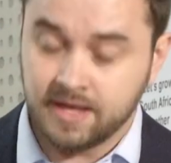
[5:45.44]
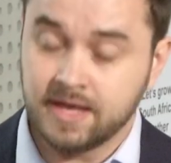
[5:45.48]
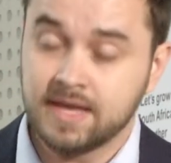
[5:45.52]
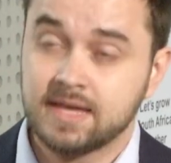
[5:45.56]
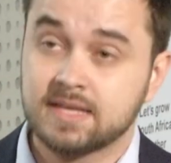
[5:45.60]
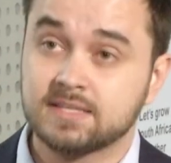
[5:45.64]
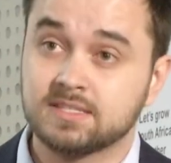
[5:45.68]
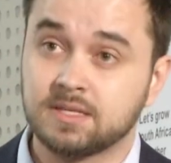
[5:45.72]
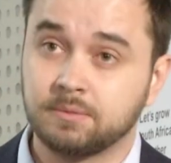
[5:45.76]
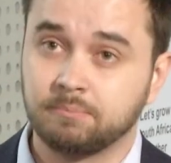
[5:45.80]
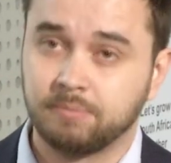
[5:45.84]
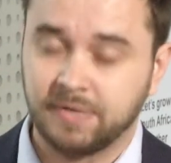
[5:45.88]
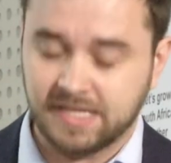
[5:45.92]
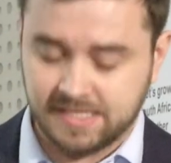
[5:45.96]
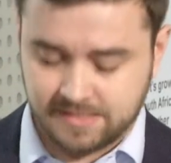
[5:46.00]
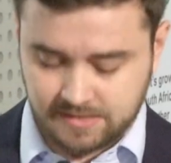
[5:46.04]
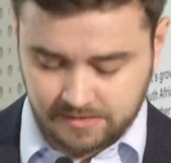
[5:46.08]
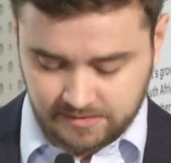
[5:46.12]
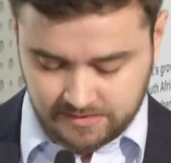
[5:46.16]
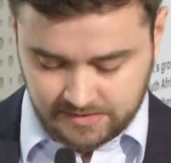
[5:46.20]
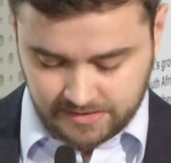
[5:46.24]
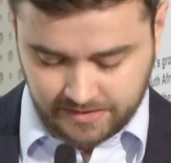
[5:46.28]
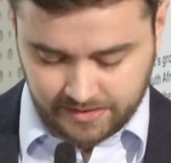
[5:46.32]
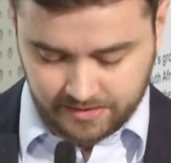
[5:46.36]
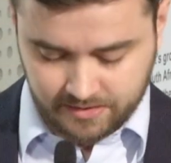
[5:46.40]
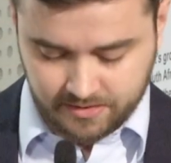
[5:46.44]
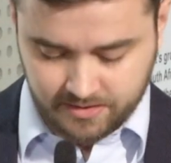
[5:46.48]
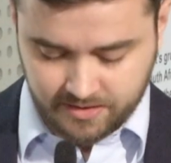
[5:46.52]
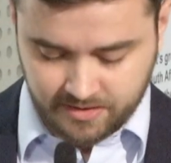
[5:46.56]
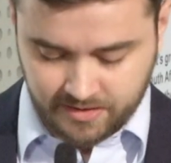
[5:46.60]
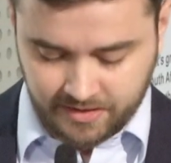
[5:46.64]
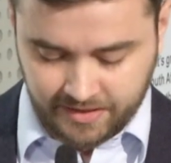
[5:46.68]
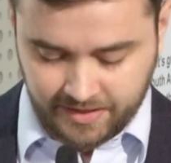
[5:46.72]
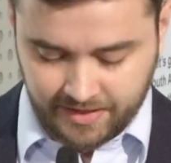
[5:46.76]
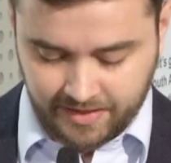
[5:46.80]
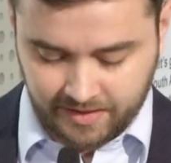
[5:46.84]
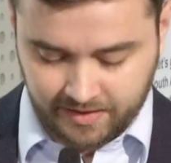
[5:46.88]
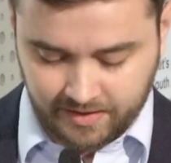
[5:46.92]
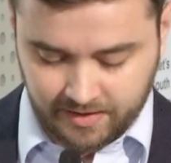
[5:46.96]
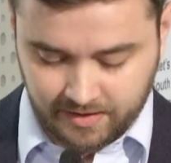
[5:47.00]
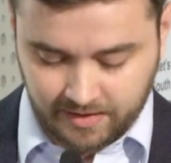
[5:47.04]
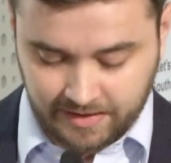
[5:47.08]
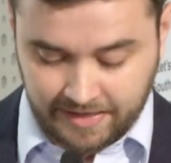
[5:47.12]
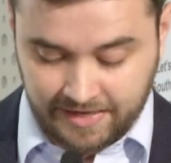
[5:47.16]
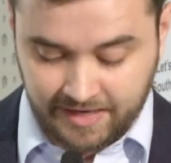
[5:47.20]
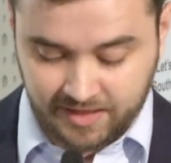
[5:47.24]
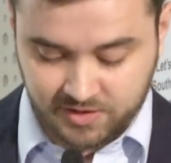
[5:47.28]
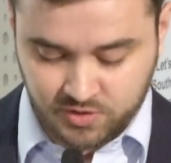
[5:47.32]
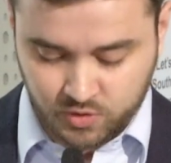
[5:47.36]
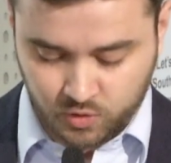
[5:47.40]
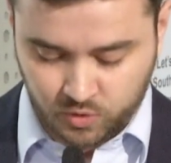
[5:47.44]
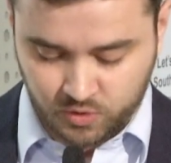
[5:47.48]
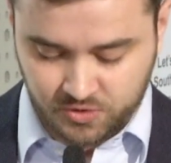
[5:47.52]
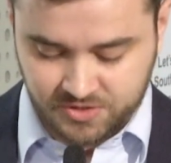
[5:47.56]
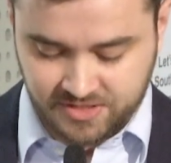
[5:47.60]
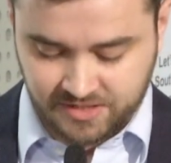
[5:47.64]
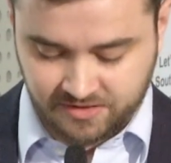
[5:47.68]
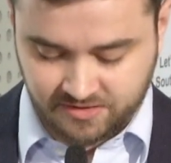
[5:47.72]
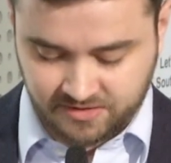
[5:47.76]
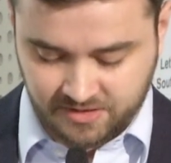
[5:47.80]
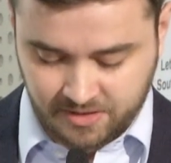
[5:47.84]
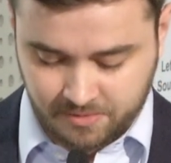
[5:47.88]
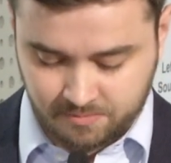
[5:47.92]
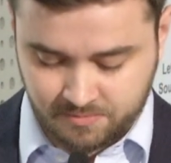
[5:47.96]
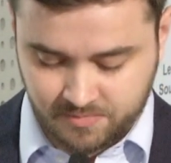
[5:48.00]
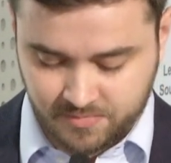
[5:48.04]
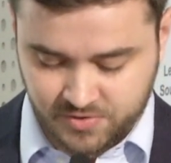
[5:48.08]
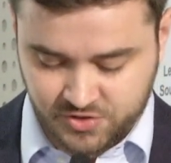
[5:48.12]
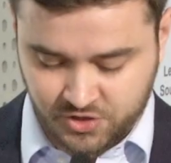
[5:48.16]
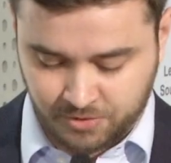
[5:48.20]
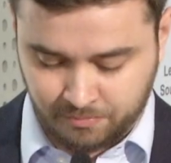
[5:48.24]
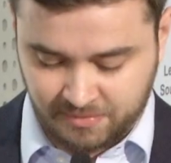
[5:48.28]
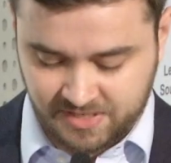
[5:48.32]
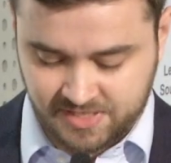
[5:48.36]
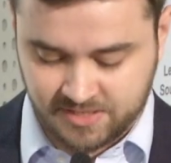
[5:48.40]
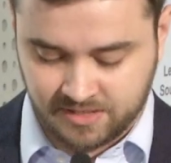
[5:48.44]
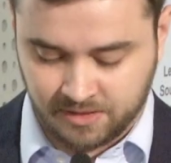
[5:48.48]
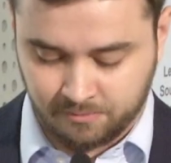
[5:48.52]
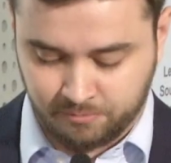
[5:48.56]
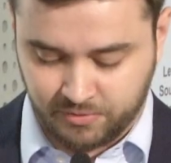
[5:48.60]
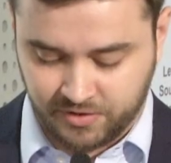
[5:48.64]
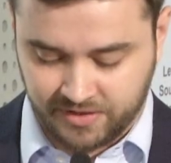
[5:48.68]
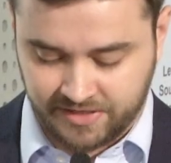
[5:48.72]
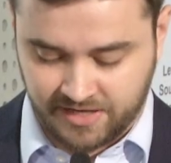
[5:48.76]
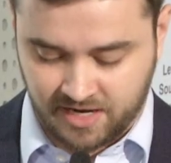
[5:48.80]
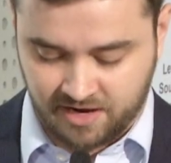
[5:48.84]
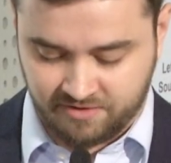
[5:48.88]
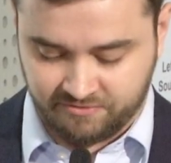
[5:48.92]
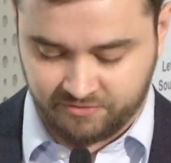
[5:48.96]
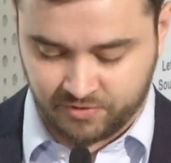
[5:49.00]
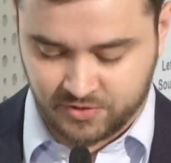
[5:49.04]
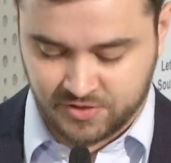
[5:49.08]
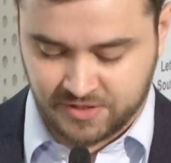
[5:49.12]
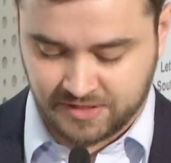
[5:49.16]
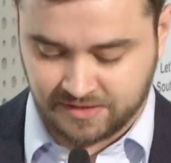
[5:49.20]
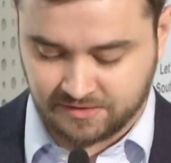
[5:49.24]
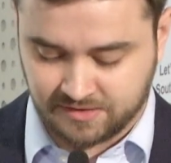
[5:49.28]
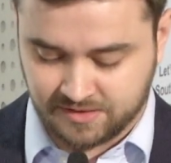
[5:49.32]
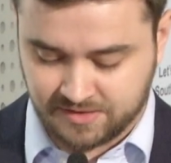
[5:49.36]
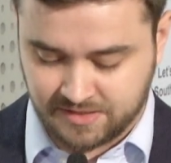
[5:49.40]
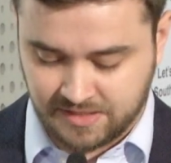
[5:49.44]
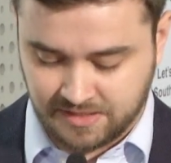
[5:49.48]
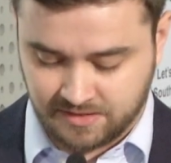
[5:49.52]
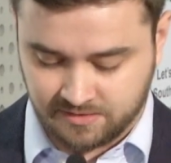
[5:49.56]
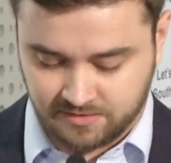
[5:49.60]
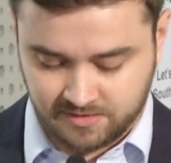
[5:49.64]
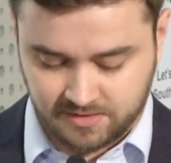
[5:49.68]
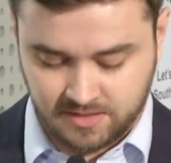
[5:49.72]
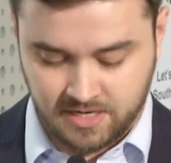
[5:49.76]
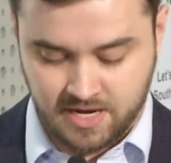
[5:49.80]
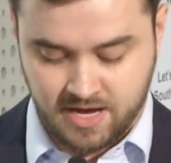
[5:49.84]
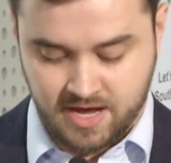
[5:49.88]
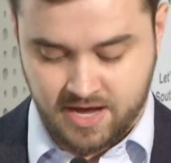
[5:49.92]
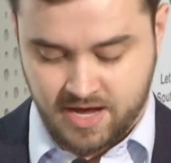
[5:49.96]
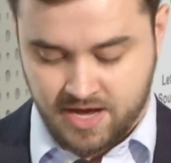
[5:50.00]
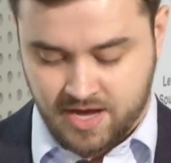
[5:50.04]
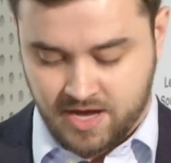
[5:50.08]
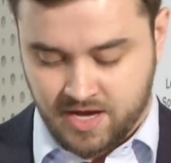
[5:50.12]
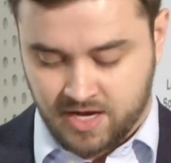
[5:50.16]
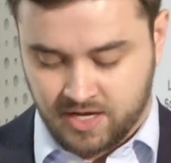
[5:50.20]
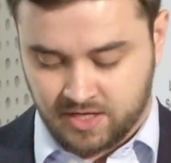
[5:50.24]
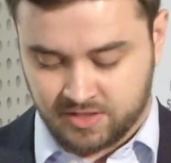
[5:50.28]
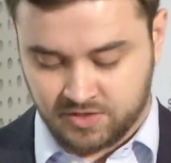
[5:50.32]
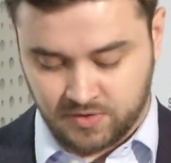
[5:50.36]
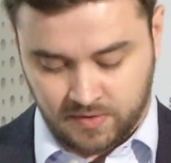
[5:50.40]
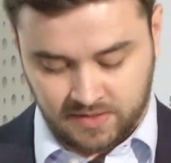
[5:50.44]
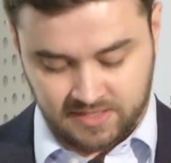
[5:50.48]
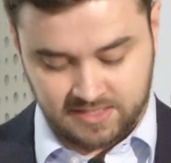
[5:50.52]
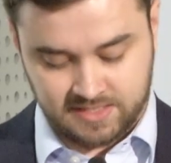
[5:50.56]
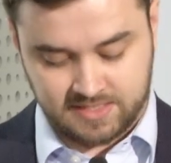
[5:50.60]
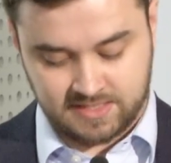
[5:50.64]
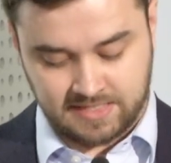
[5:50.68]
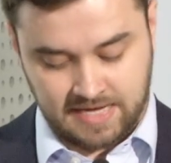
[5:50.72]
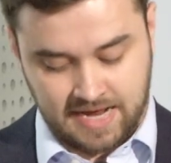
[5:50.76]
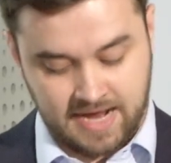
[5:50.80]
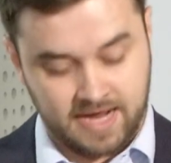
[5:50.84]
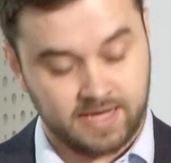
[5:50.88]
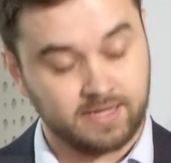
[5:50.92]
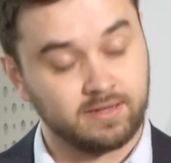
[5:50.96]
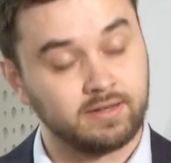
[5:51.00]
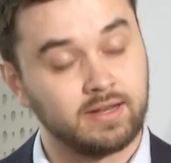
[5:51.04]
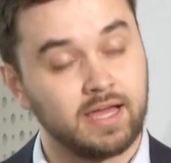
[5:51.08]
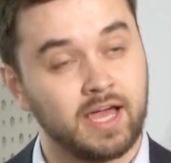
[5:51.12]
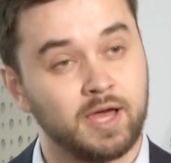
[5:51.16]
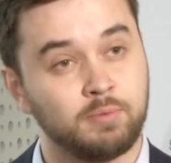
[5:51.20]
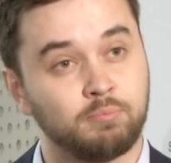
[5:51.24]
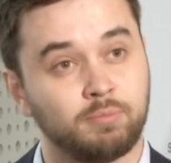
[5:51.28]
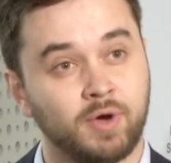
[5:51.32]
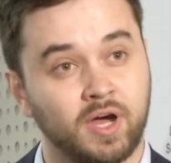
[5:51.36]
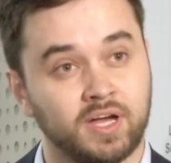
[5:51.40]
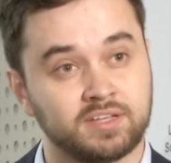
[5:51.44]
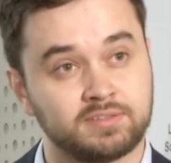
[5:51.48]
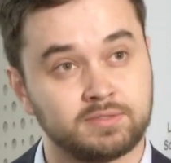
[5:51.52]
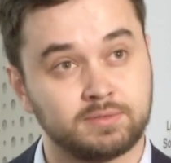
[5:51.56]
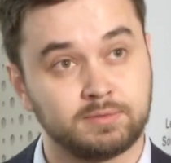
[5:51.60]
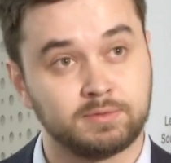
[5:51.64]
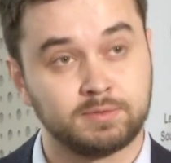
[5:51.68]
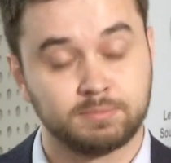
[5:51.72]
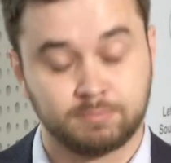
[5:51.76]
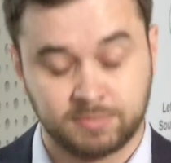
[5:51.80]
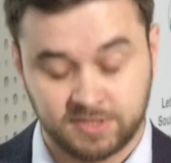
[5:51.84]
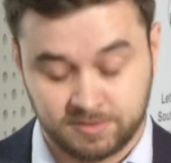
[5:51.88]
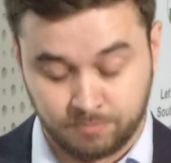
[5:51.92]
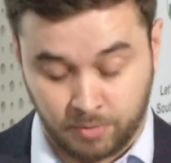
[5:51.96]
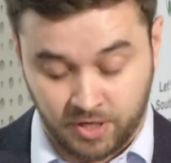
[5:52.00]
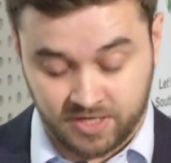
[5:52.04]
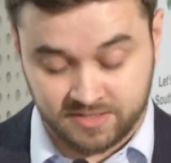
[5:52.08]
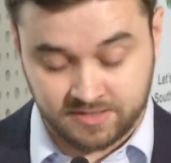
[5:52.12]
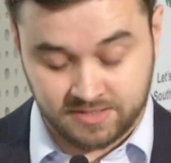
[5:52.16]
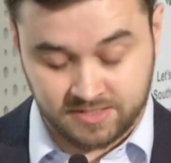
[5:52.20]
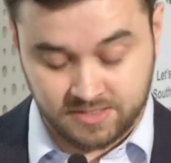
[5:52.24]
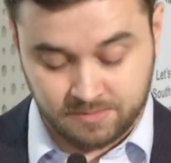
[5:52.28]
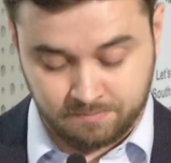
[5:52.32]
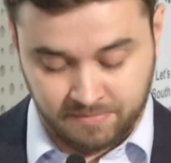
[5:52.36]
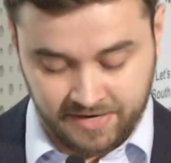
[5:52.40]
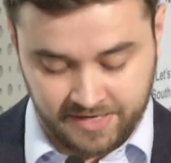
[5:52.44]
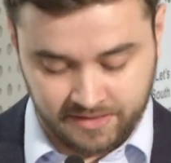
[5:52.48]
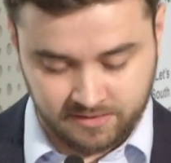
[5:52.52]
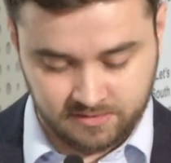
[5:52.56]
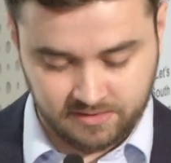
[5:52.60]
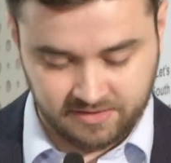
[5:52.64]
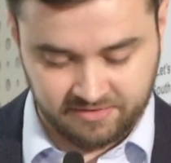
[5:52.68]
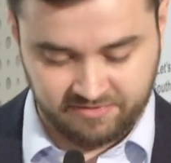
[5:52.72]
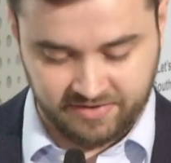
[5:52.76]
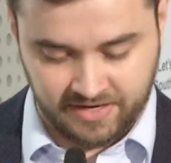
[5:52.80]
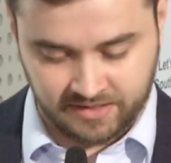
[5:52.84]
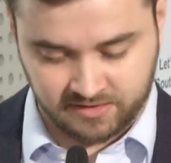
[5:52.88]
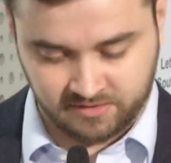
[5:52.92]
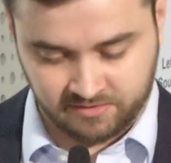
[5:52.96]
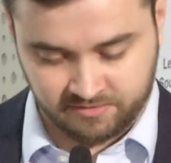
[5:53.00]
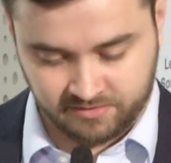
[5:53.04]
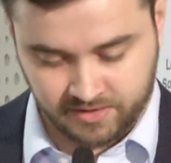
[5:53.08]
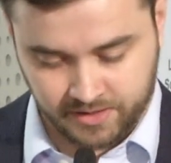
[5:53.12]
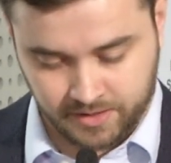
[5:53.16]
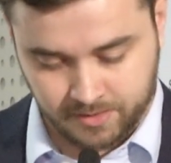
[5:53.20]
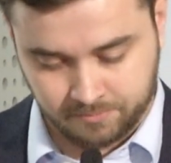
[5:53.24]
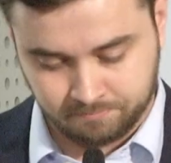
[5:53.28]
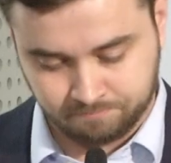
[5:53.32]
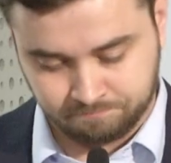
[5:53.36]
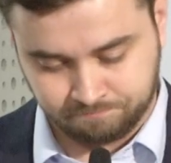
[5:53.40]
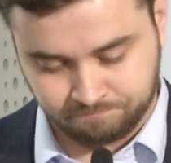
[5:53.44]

Simplicity. The electoral system should be simple enough for citizens to understand and participate effectively.